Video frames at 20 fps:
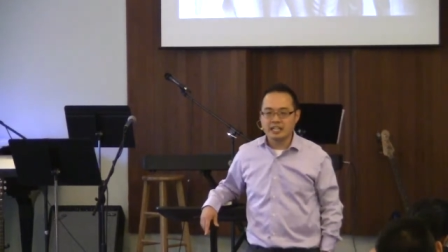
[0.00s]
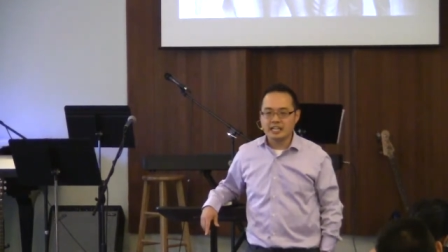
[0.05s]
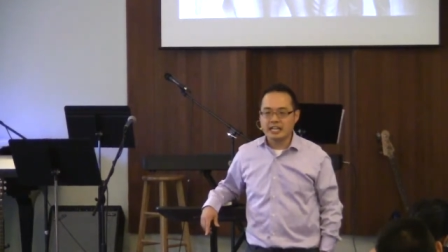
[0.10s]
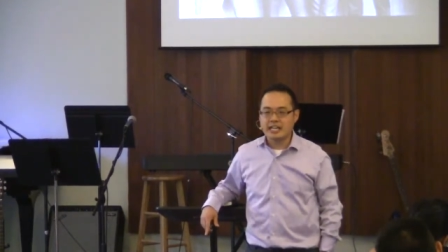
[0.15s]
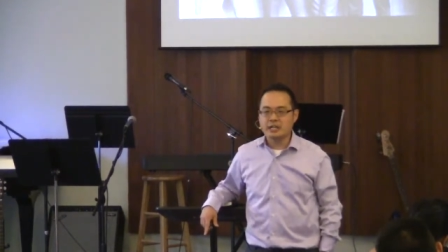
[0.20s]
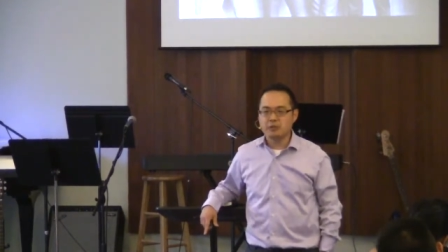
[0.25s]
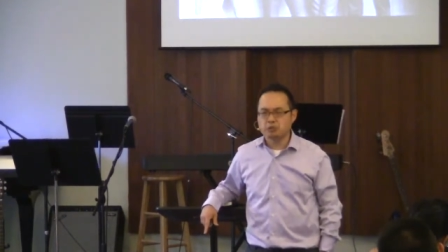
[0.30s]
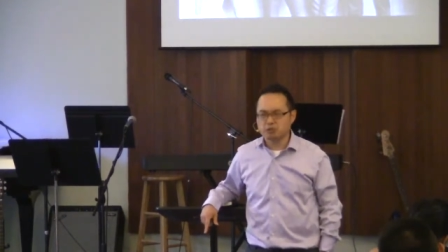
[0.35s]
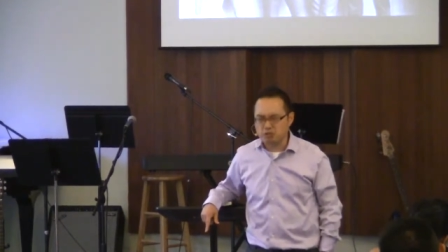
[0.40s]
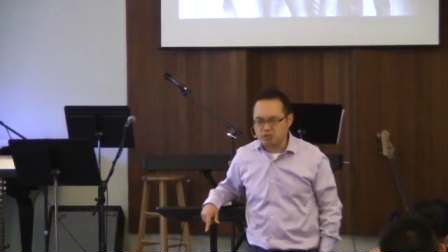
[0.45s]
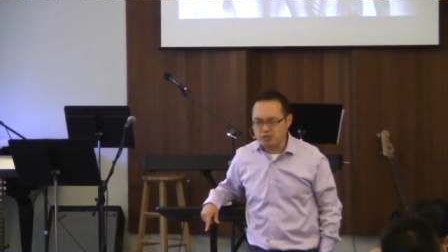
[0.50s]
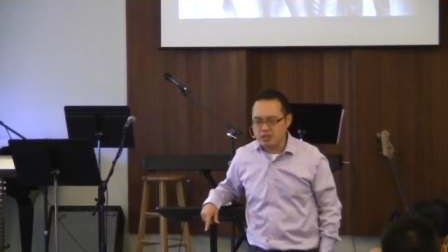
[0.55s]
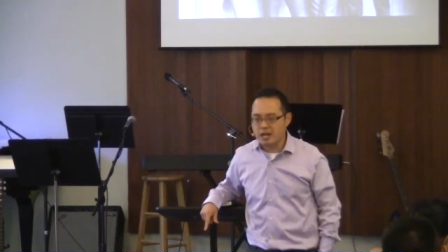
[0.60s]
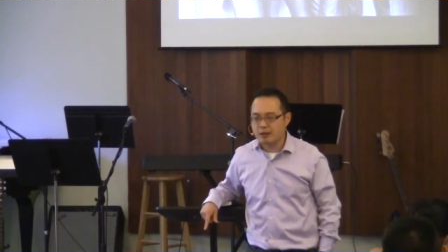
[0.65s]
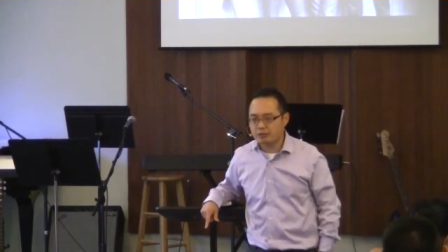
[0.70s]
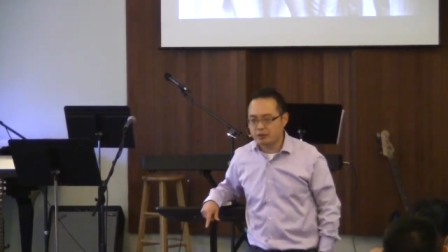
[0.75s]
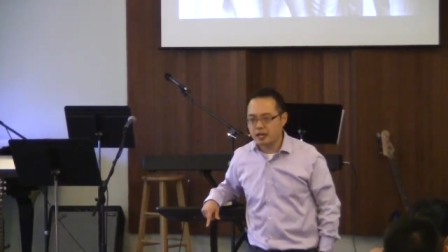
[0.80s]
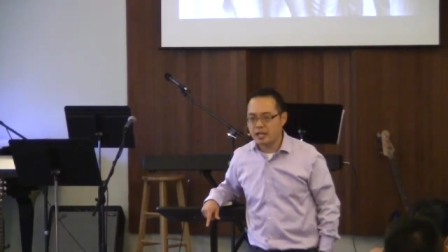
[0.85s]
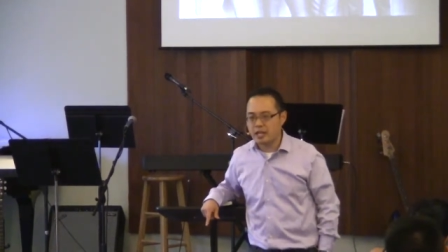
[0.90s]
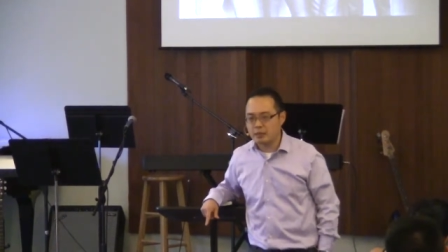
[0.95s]
And he was
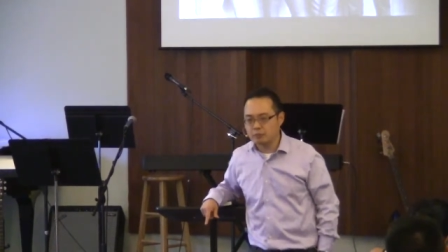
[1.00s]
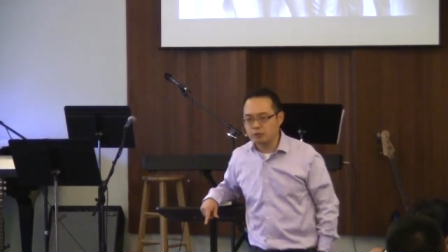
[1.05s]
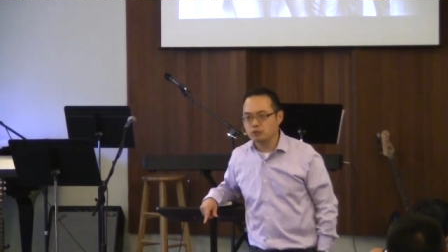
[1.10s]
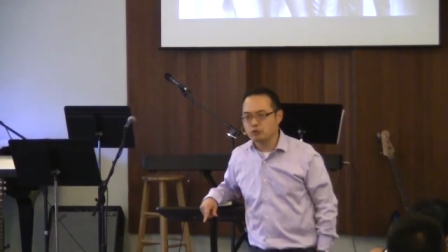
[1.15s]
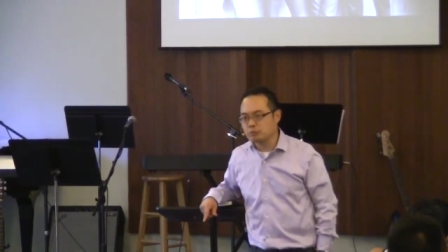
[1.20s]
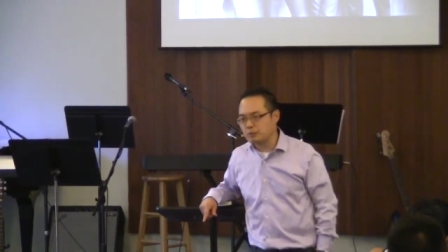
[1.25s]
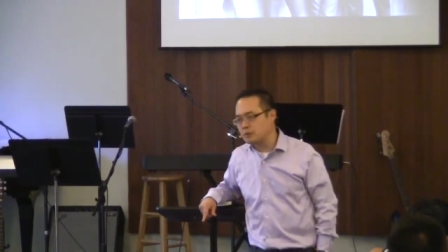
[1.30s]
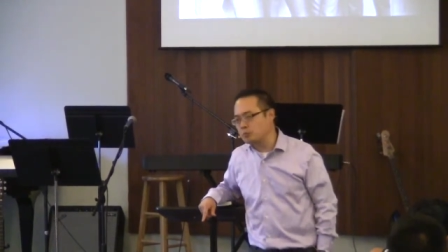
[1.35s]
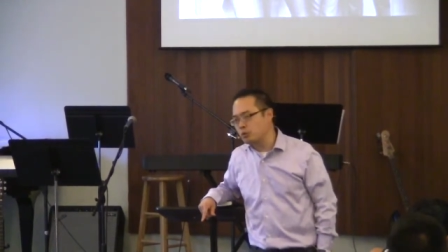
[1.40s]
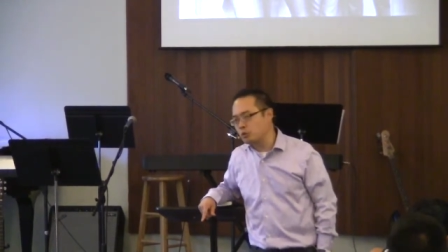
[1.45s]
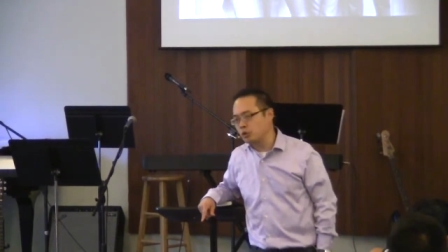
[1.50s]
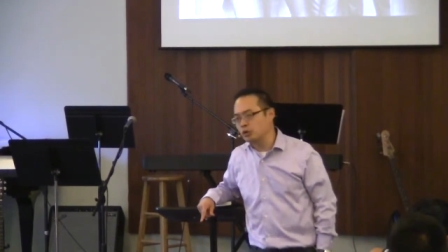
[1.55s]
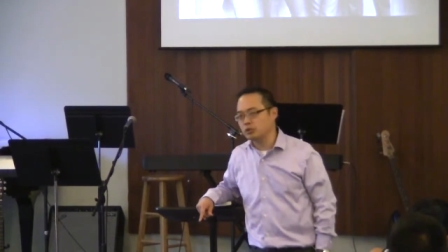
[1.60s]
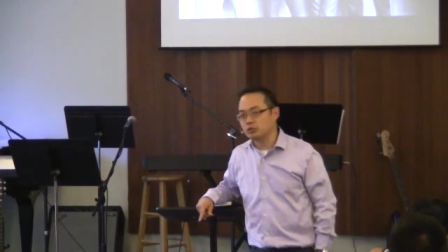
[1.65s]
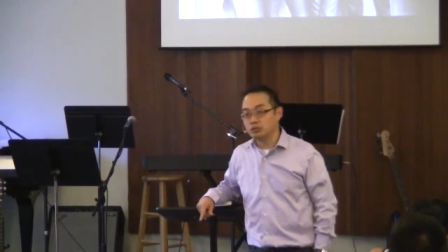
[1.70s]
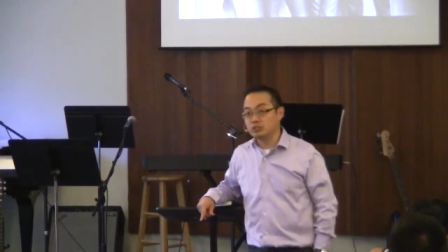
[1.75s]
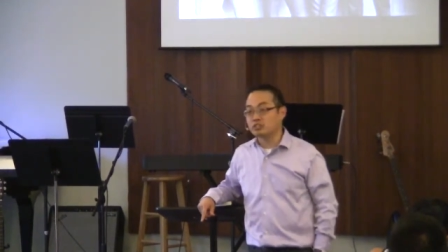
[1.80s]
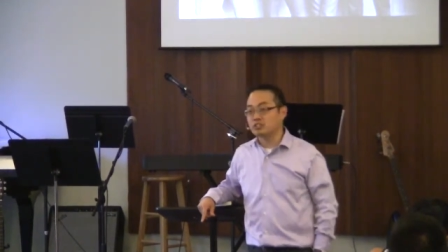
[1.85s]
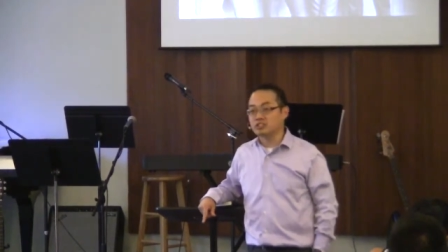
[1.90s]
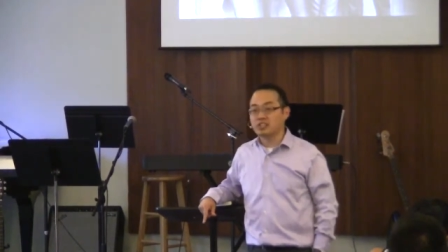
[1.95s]
never able to be more
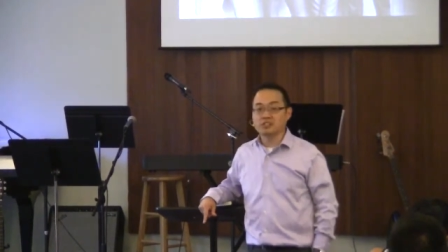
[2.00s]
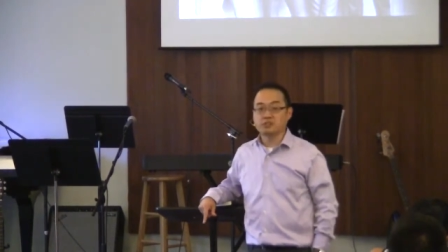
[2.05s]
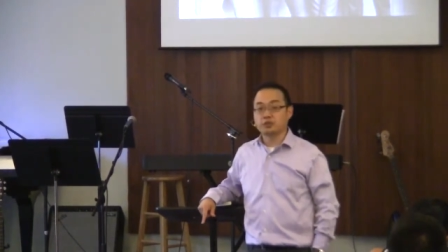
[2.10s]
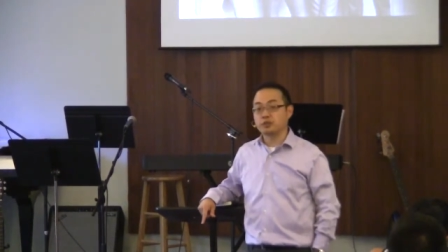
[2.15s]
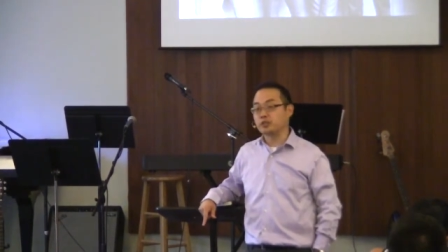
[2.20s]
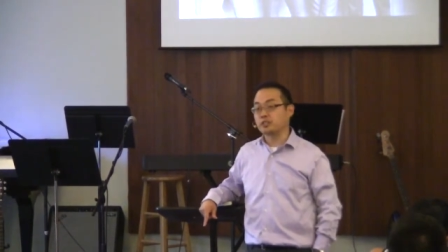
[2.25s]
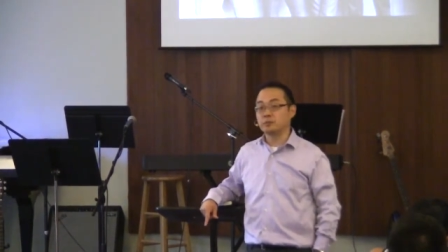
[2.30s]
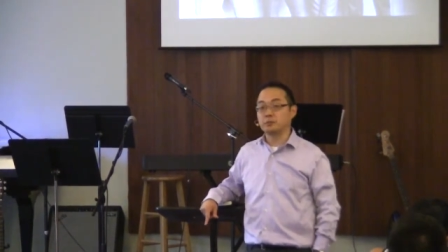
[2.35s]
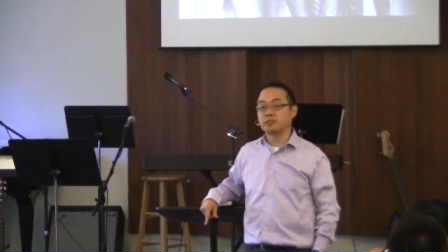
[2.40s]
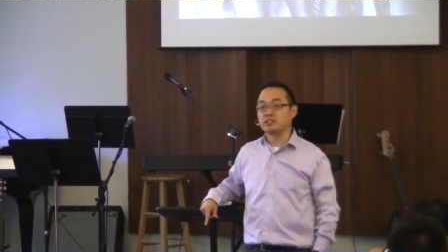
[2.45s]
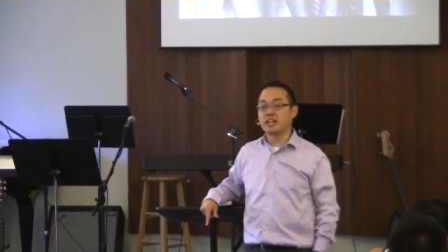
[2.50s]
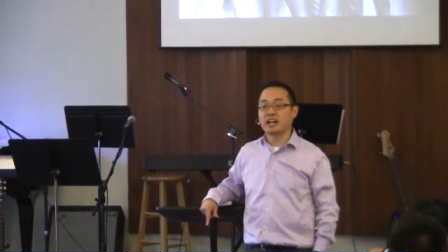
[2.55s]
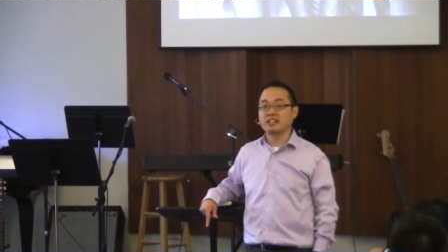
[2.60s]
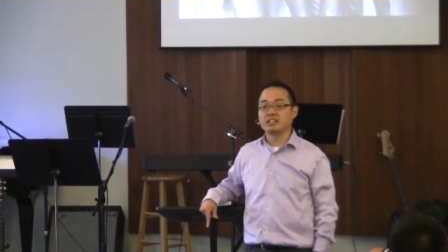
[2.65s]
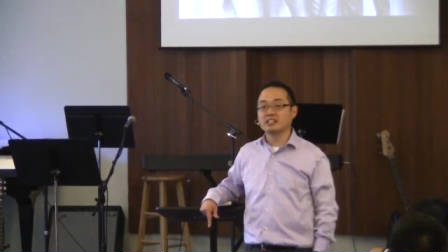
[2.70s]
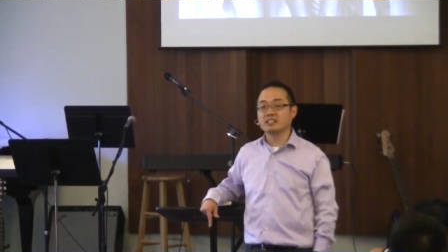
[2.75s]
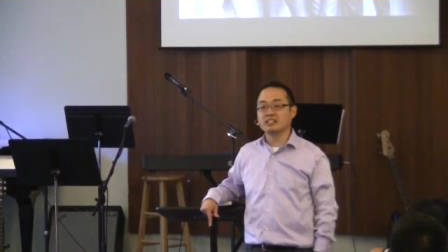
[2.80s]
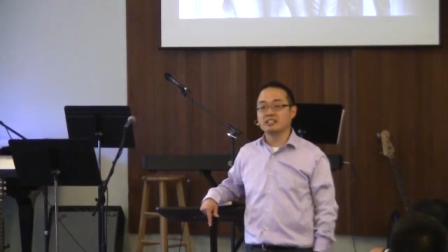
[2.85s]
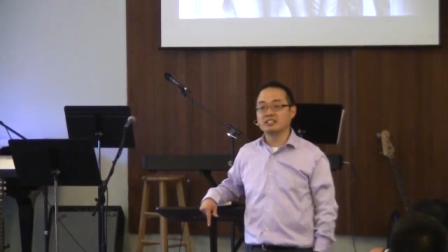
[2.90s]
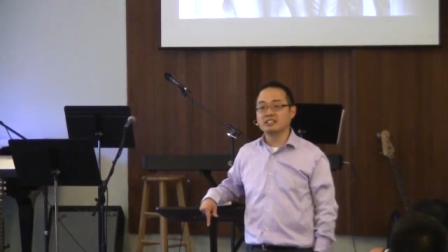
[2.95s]
successful than
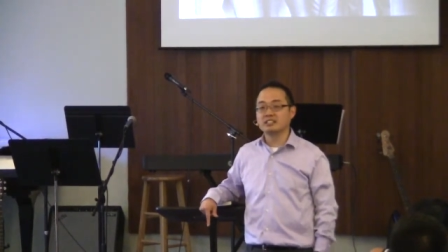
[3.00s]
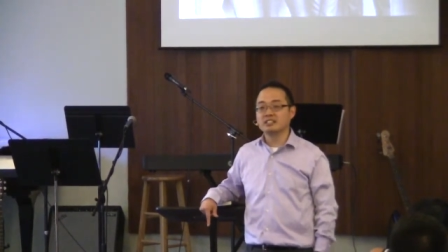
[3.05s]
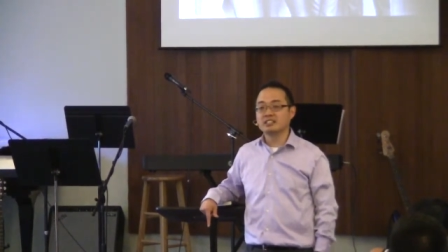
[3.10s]
Metallica.